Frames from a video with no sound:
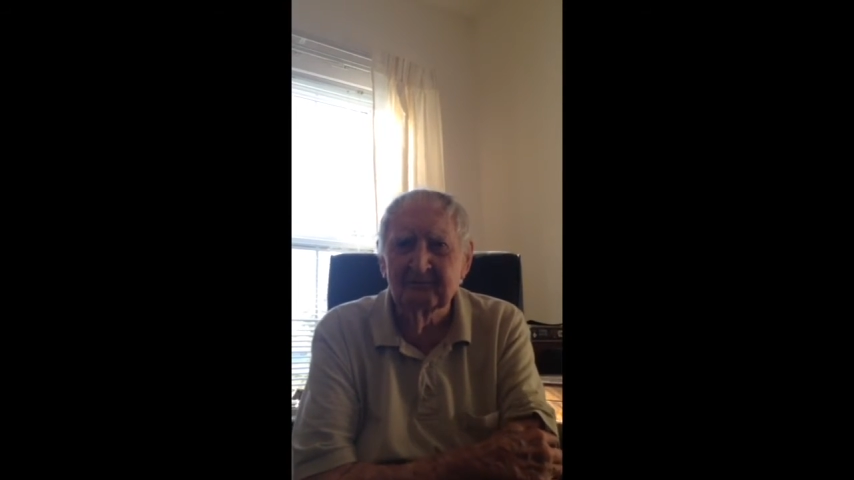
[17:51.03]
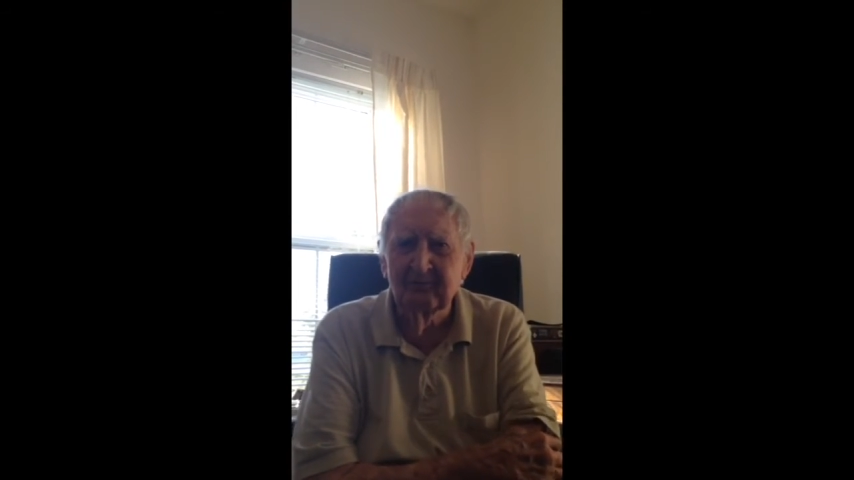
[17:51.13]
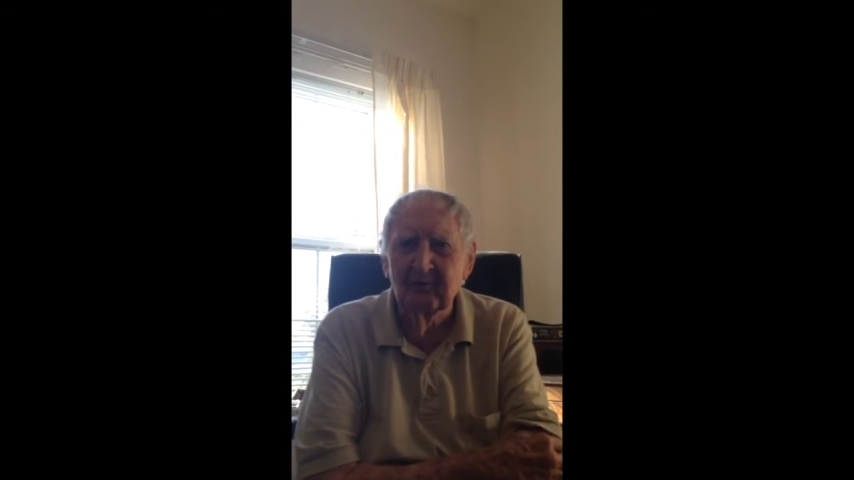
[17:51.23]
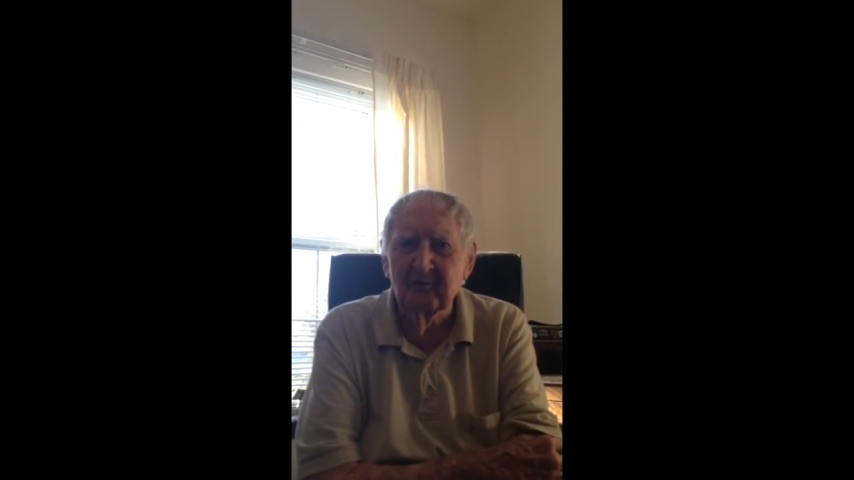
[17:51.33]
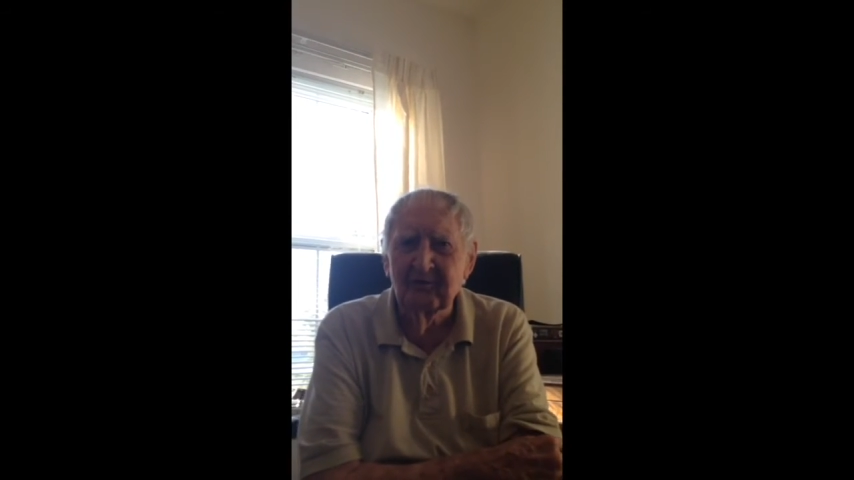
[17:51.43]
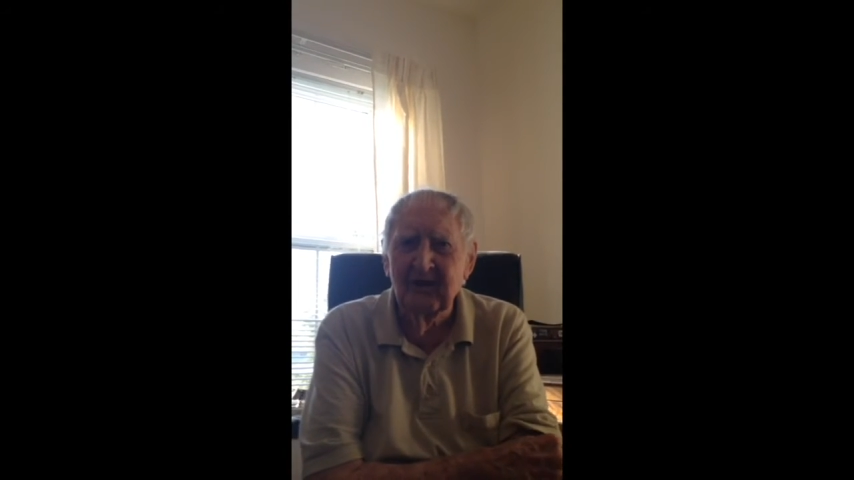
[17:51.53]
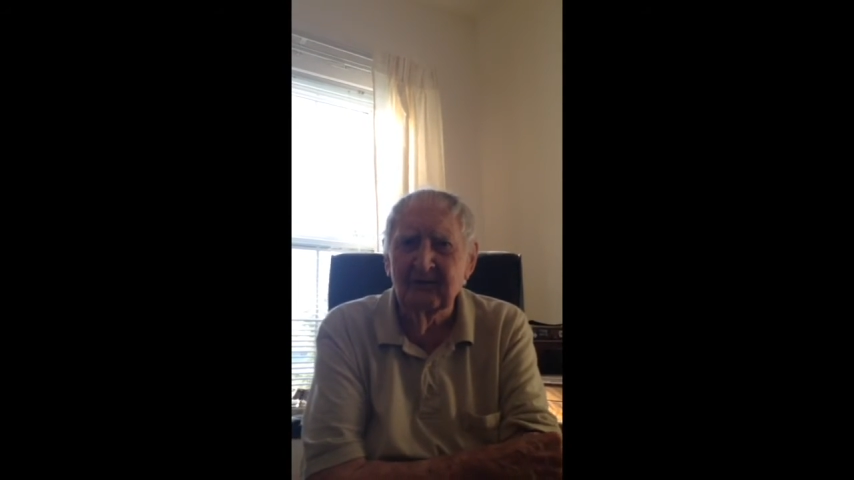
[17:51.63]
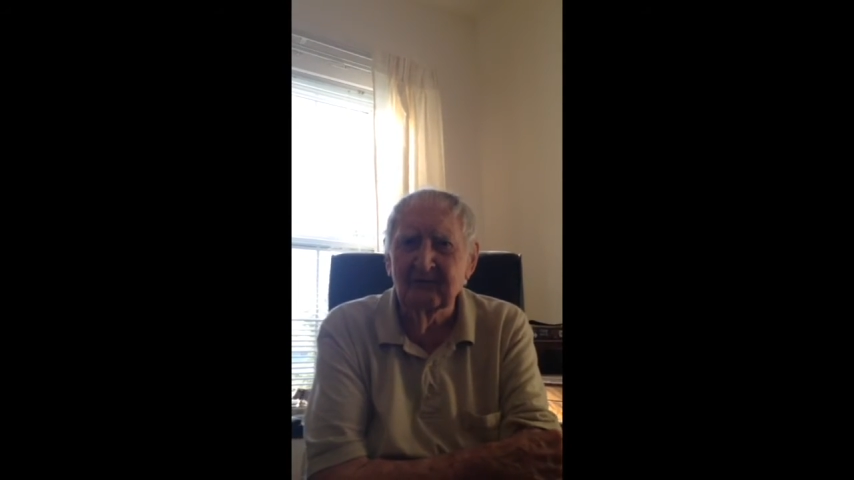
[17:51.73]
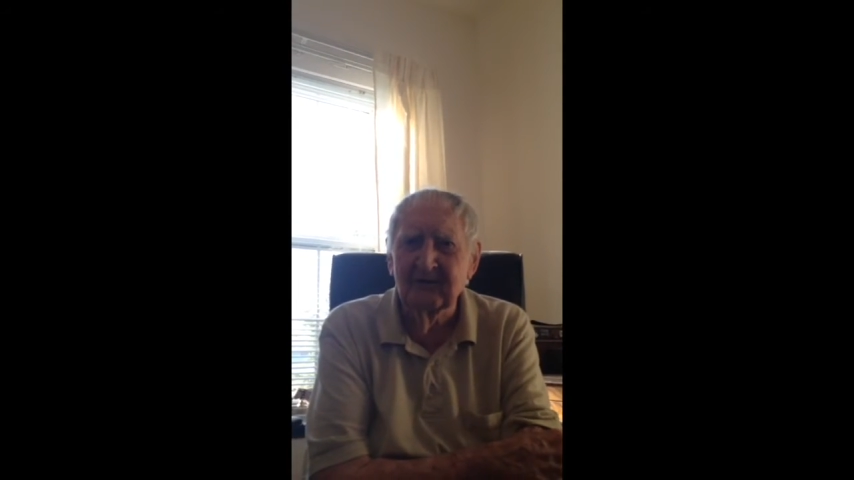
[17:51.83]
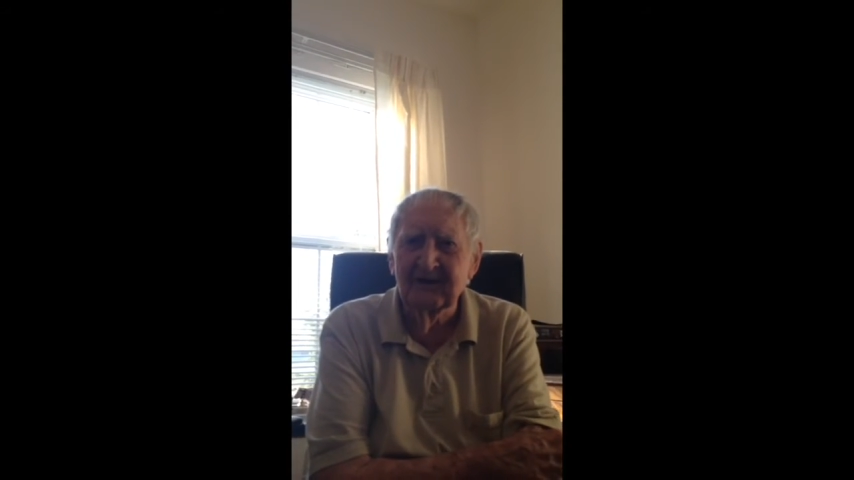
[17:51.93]
forth that
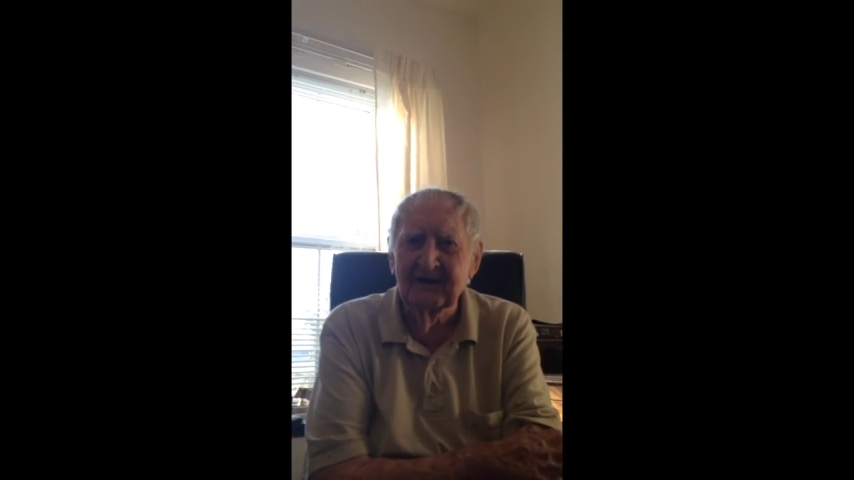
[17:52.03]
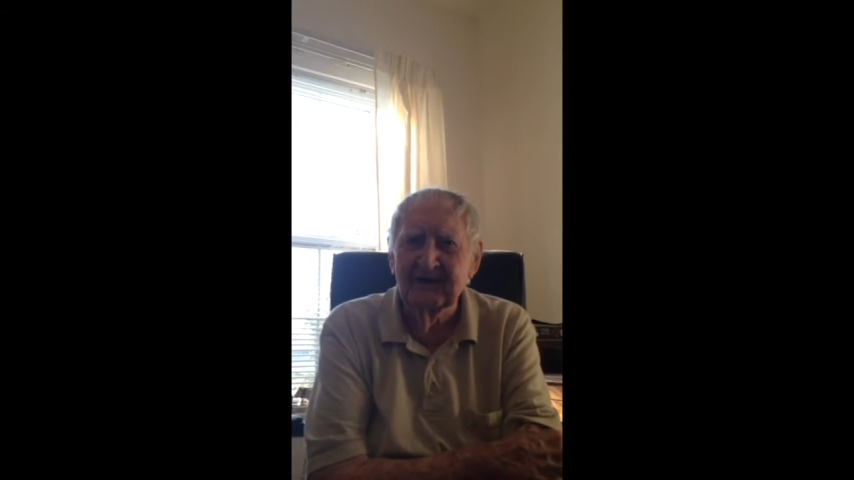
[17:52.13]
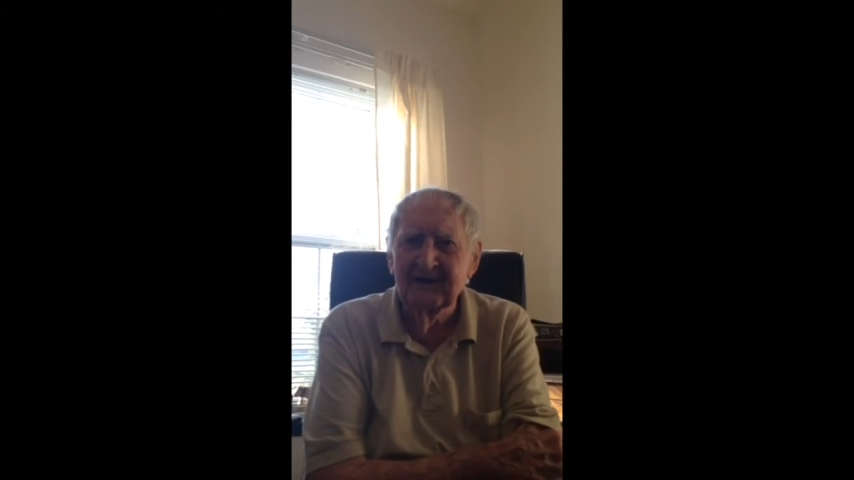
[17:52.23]
way.